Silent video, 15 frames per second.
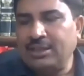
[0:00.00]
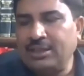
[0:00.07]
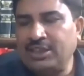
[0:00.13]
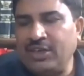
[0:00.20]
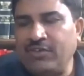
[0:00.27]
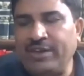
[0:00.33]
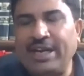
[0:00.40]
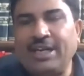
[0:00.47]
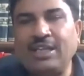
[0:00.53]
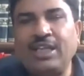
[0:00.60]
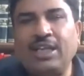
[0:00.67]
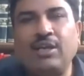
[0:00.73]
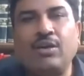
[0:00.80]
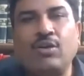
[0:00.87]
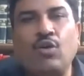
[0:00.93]
generate
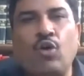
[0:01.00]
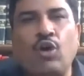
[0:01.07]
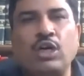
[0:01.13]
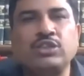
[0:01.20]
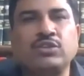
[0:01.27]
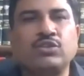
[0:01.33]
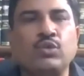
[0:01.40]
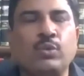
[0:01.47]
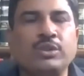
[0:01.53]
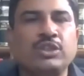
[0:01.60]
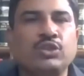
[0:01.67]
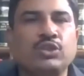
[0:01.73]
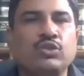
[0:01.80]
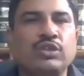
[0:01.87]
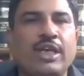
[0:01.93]
the cause
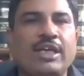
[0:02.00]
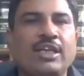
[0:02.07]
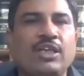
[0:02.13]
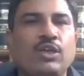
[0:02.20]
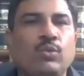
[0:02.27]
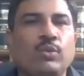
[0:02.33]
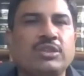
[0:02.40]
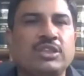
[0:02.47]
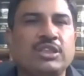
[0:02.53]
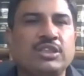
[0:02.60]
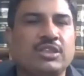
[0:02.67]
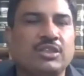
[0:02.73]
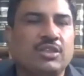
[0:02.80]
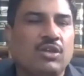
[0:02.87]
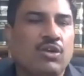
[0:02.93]
towards the society, towards
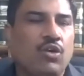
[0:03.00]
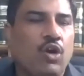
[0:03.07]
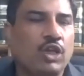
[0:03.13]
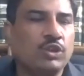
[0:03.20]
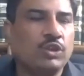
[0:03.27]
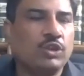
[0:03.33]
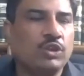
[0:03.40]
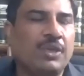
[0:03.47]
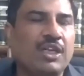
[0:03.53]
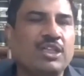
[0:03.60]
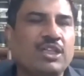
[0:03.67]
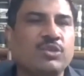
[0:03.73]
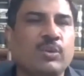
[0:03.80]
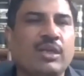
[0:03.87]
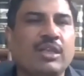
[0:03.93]
these
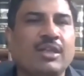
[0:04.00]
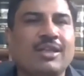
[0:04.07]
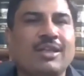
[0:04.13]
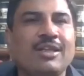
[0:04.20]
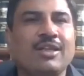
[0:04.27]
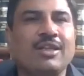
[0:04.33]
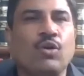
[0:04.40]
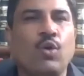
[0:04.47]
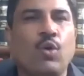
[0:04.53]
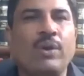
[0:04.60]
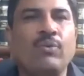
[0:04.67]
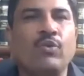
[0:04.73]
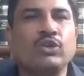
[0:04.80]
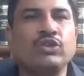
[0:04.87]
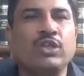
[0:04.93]
hospitals when
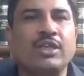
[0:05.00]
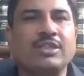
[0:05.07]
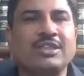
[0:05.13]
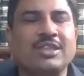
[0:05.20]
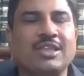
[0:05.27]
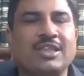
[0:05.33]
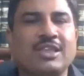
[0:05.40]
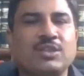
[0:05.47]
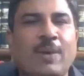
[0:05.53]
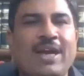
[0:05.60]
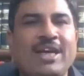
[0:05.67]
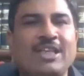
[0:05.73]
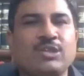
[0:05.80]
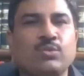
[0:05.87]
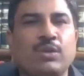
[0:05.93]
COVID was at, the
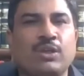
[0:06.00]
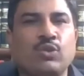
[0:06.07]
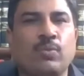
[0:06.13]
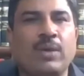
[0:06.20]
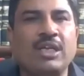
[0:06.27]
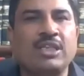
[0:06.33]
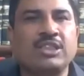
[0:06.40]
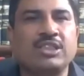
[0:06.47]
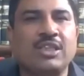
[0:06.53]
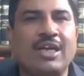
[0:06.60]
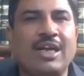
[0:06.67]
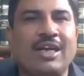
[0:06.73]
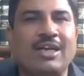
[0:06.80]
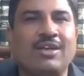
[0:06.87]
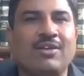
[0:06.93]
spikes were too much
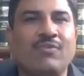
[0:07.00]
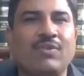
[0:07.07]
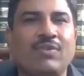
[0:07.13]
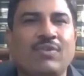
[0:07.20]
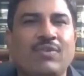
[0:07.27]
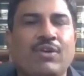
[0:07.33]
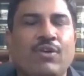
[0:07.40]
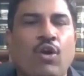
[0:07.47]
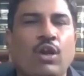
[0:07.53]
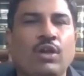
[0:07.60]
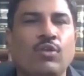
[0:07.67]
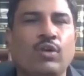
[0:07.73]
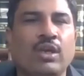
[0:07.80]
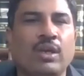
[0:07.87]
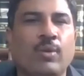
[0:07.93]
and we were all
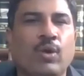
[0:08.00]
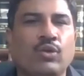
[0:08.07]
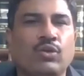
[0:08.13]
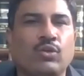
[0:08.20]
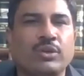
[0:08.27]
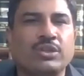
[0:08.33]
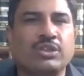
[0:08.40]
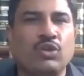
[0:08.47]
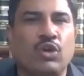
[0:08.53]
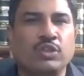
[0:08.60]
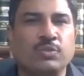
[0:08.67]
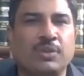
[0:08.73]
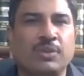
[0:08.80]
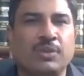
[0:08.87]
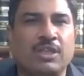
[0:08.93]
looking about towards the
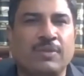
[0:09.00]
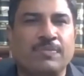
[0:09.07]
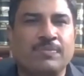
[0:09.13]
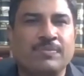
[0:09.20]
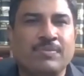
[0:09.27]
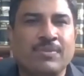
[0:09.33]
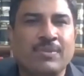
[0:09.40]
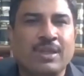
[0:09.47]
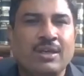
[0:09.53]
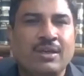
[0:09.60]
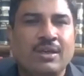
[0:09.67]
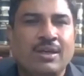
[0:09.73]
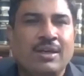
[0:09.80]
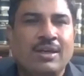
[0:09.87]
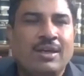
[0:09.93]
hospital.
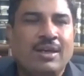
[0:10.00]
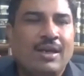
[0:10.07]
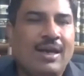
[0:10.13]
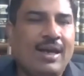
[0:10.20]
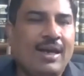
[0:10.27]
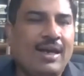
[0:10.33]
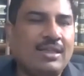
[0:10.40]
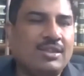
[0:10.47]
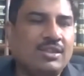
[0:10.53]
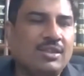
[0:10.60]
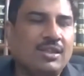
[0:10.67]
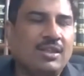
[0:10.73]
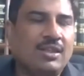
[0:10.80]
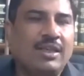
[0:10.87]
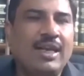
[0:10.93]
And
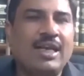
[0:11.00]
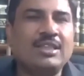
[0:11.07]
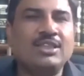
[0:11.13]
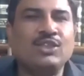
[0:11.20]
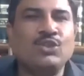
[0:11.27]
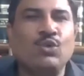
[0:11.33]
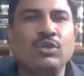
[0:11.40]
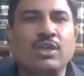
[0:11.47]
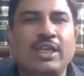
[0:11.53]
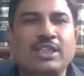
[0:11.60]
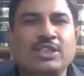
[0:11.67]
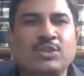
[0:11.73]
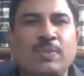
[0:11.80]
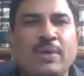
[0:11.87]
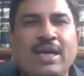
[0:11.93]
he has his own
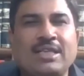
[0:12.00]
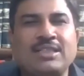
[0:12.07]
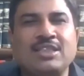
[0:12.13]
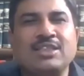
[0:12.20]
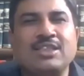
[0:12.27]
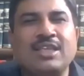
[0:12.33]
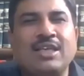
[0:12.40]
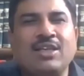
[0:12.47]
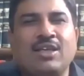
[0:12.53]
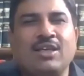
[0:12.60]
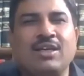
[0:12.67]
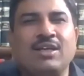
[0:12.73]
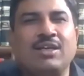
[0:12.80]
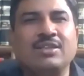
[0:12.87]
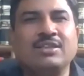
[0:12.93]
charisma, as they say,
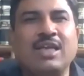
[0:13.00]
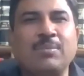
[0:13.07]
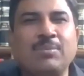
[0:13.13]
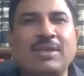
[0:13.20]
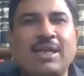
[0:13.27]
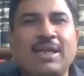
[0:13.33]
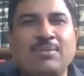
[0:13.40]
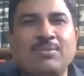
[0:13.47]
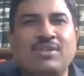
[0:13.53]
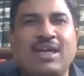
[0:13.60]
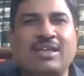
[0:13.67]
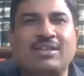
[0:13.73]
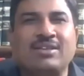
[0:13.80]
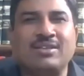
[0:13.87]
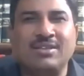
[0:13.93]
sometimes
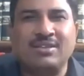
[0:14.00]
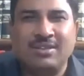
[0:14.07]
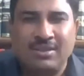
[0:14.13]
that